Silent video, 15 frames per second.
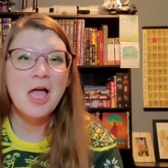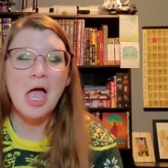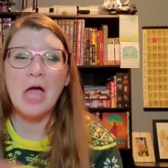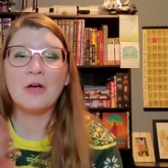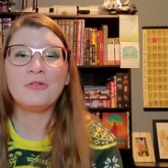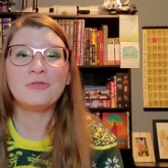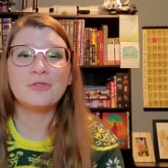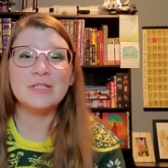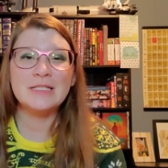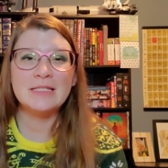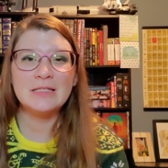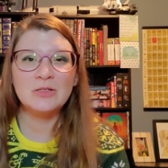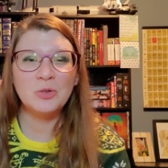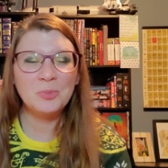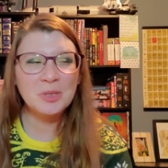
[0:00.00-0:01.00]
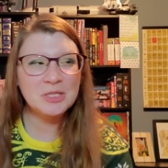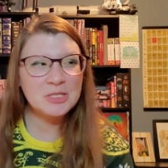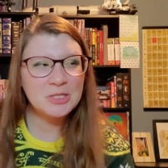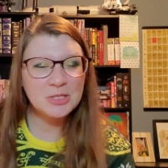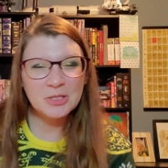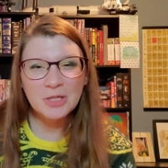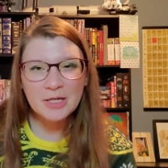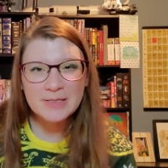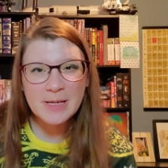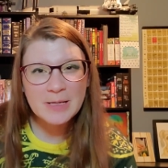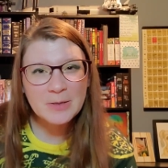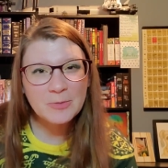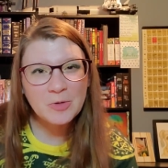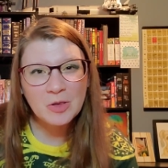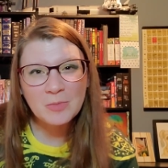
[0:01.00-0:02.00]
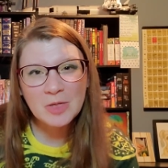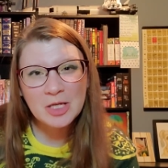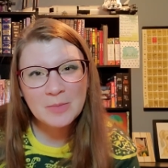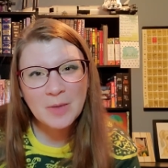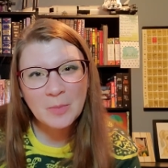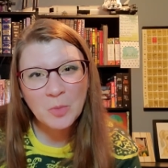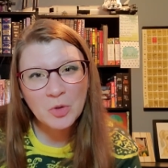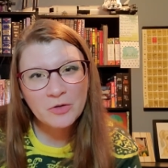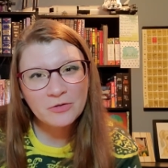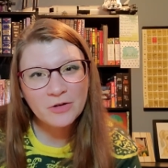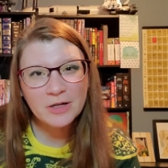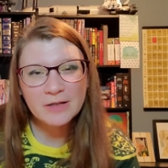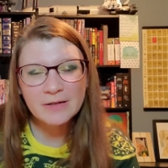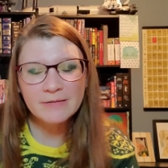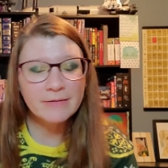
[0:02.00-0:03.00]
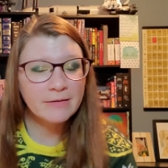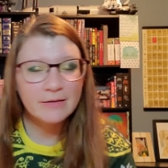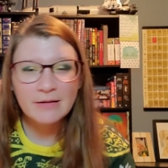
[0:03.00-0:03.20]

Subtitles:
Every single picture I take with me and my boyfriend,